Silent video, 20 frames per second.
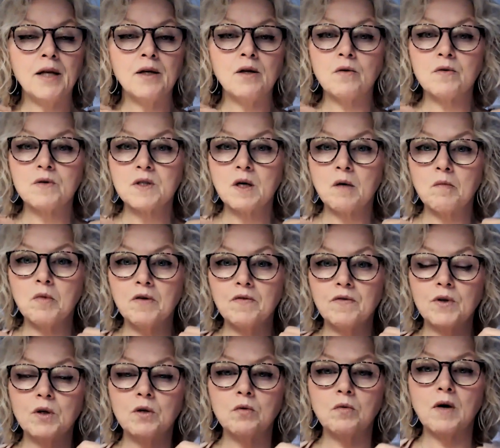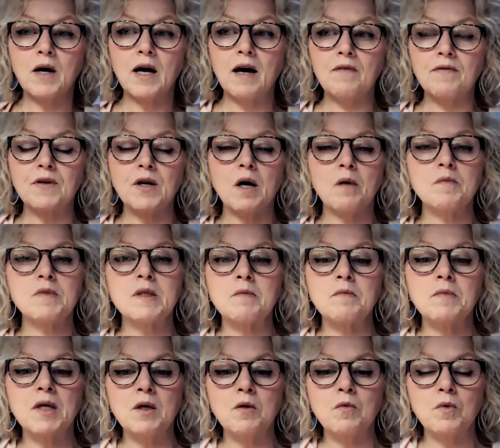know some of you have come
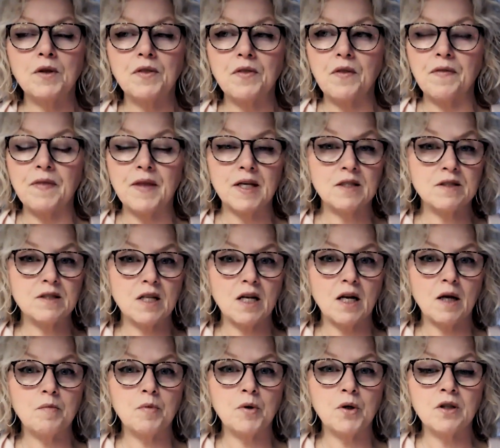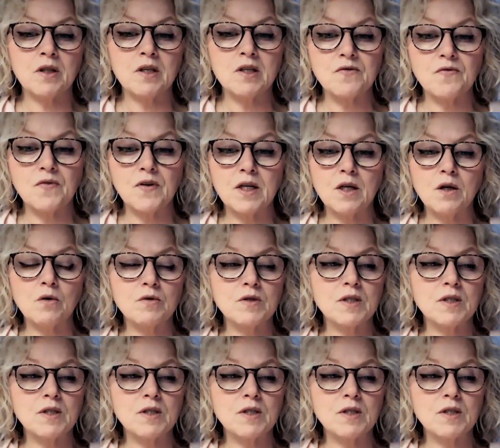to me with the things that I put in this video